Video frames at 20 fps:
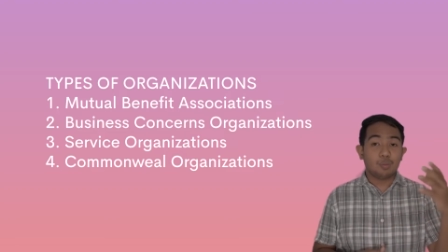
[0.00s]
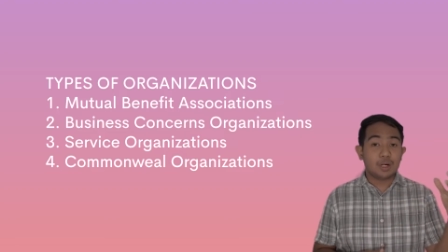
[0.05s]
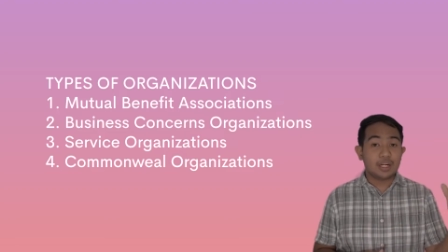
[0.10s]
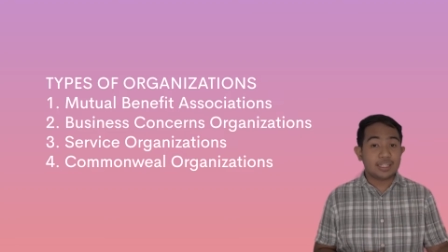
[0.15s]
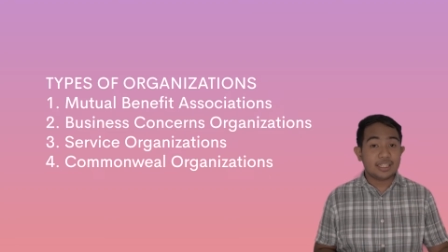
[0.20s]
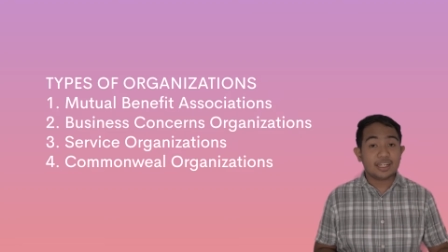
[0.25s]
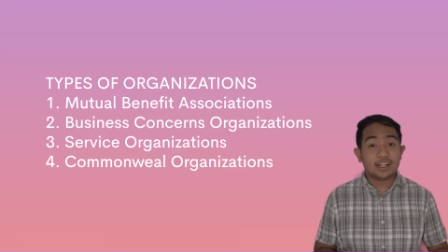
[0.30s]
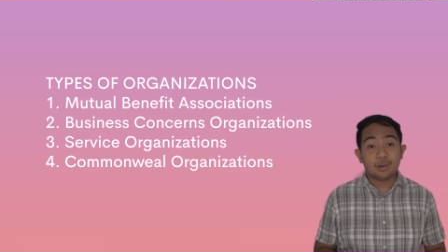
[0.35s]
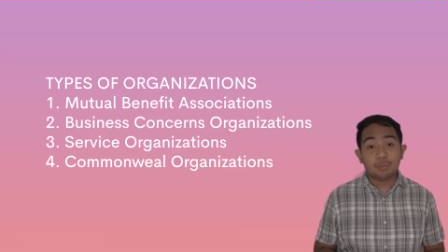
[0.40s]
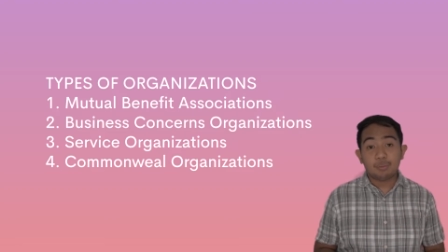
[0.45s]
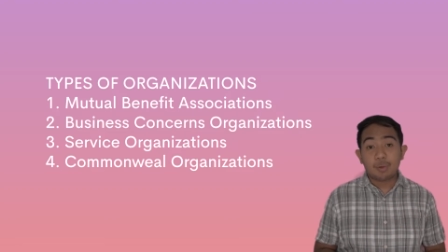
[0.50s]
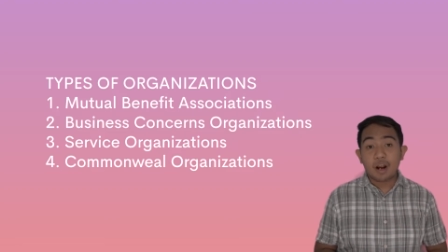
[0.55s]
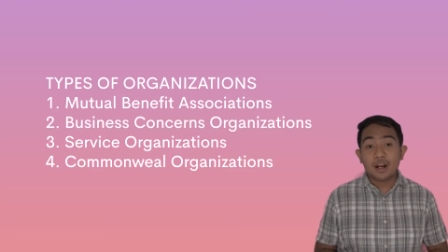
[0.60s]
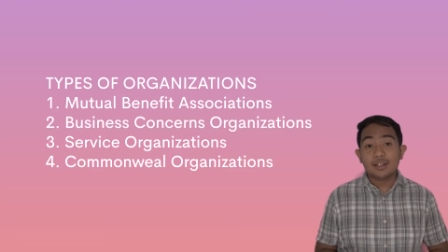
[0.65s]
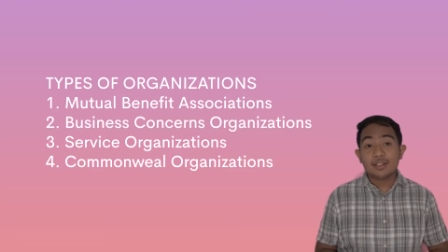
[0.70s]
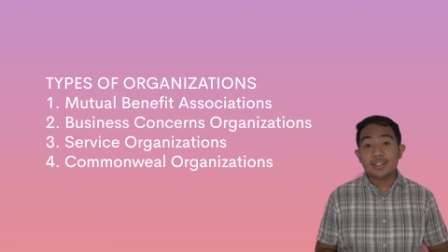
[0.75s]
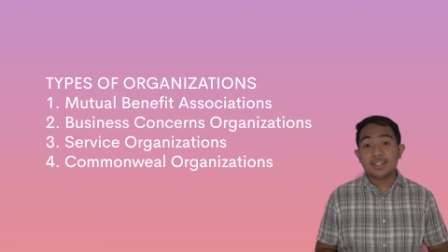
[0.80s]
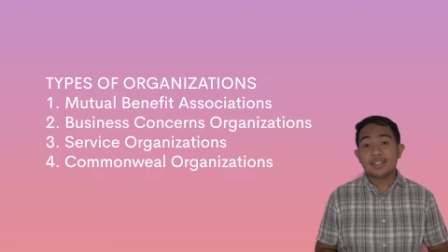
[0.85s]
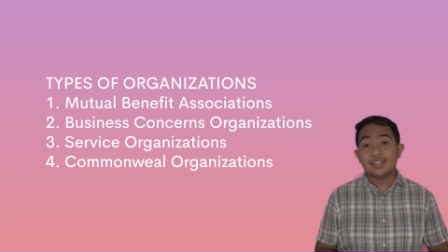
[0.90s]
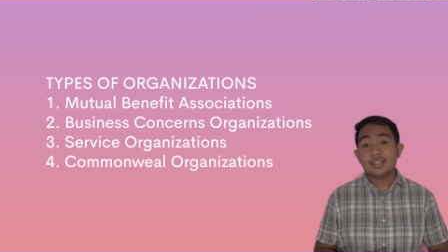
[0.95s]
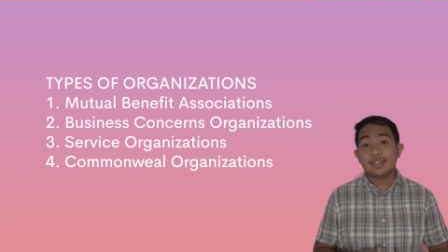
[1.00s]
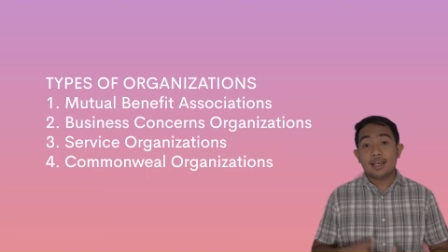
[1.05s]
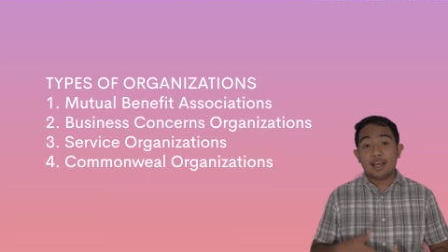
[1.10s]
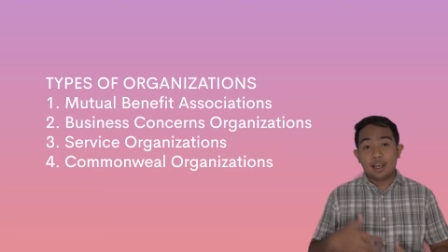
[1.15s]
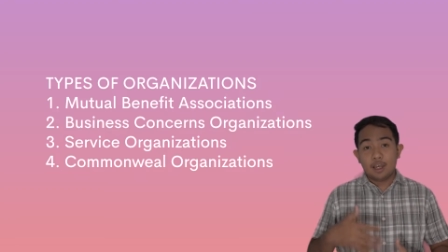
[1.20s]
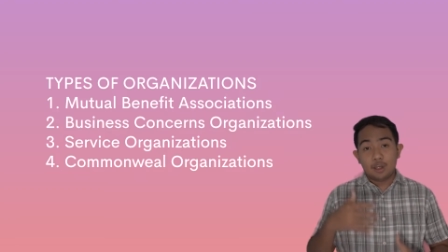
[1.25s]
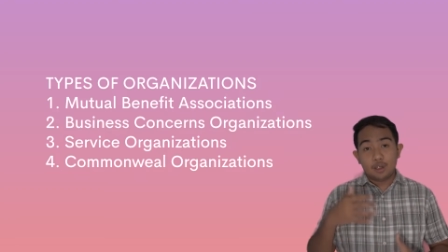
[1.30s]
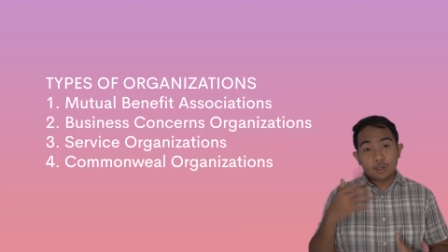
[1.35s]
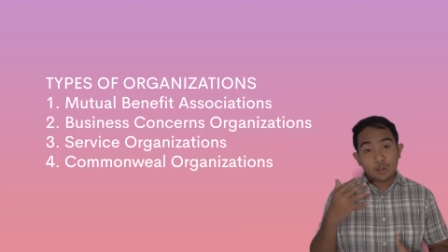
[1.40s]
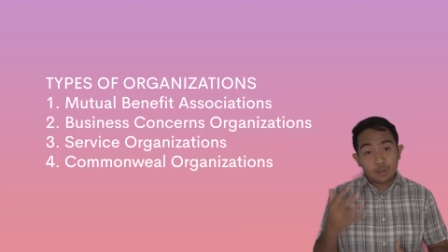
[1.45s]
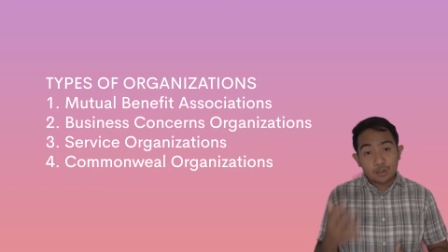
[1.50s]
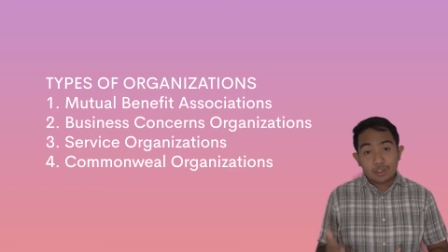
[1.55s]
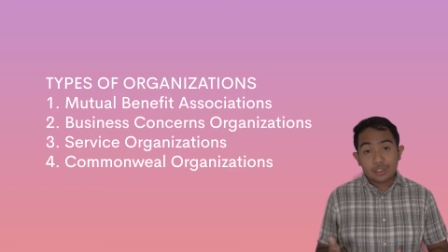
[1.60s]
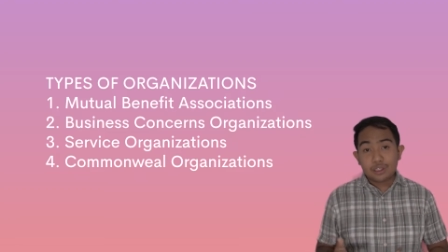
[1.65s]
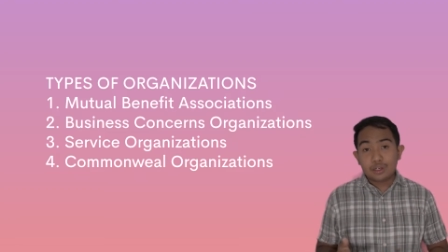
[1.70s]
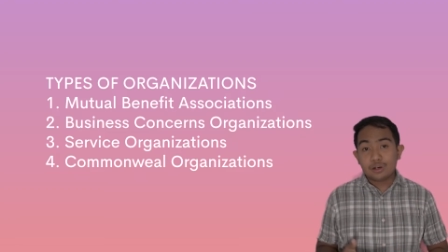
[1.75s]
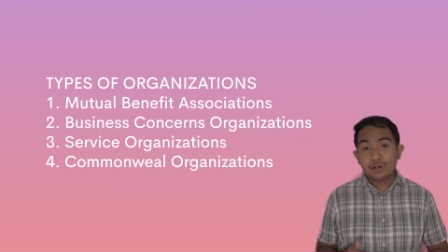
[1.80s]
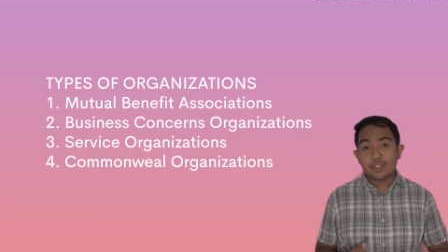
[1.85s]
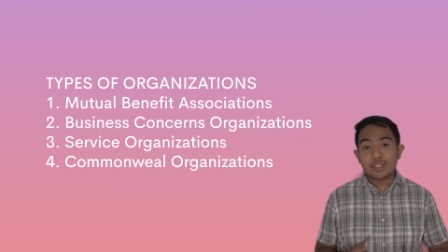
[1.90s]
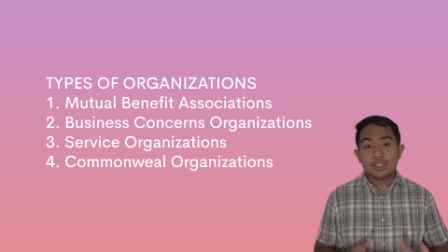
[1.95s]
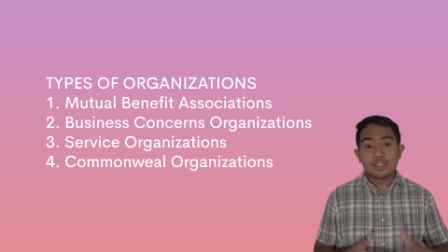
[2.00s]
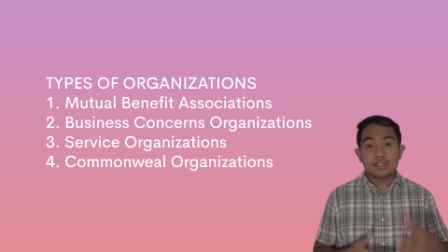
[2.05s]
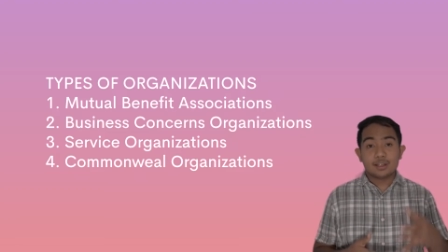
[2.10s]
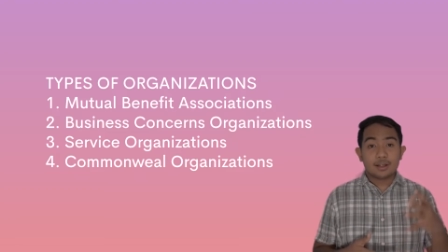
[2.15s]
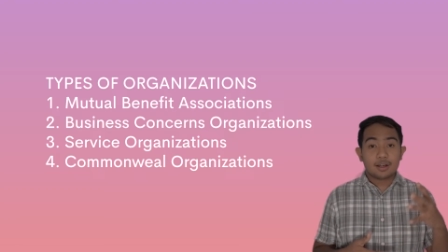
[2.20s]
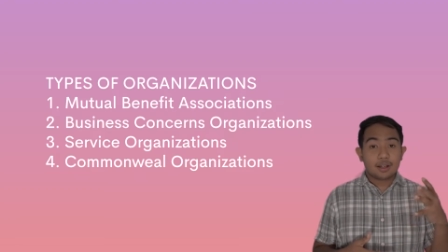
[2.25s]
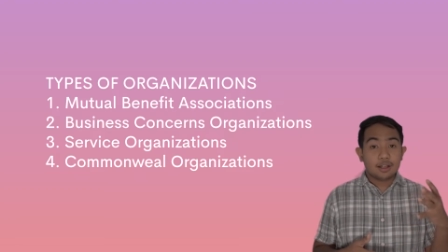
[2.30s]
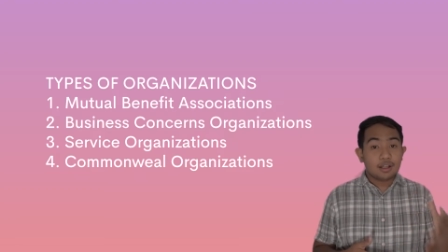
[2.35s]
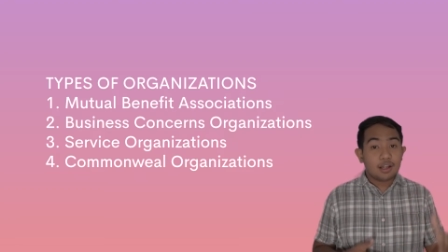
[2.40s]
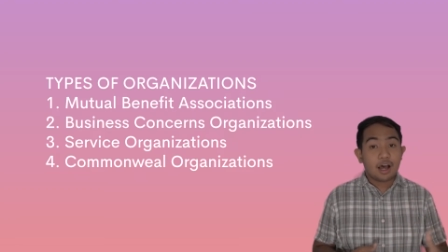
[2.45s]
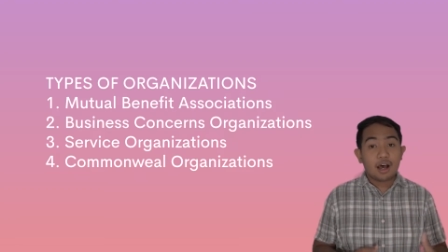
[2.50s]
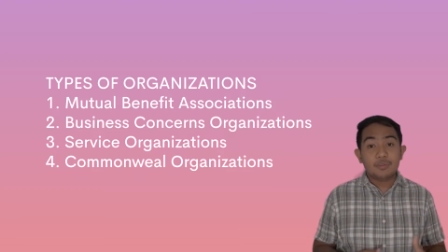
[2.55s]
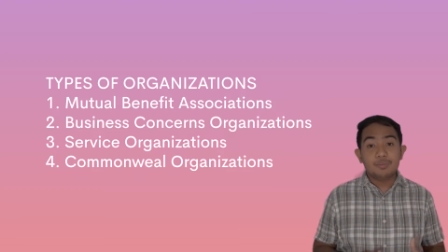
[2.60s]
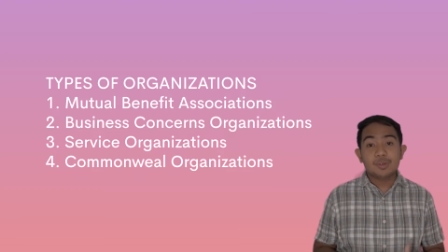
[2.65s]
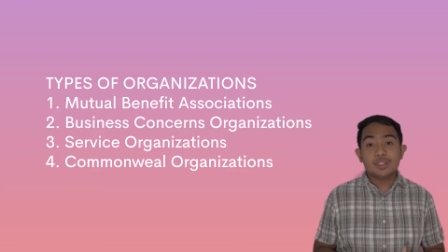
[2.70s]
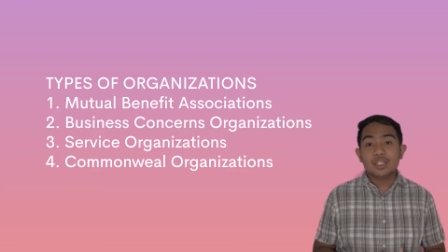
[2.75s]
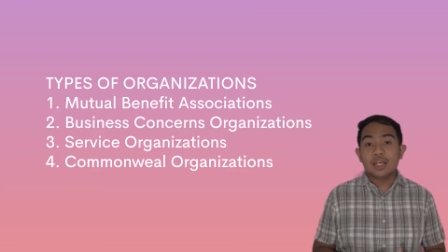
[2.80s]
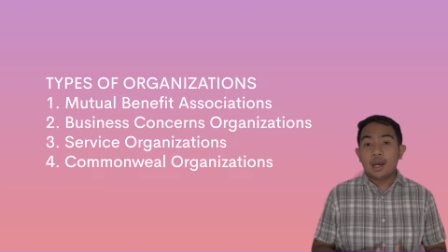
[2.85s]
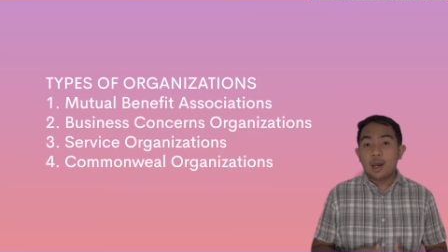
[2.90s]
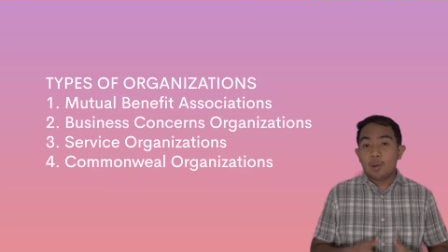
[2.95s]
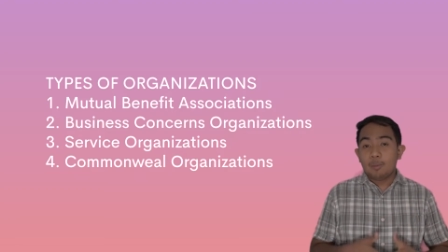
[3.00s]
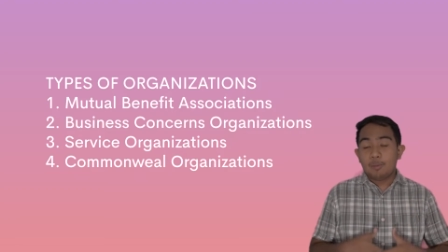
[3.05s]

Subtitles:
political parties, unions, clubs,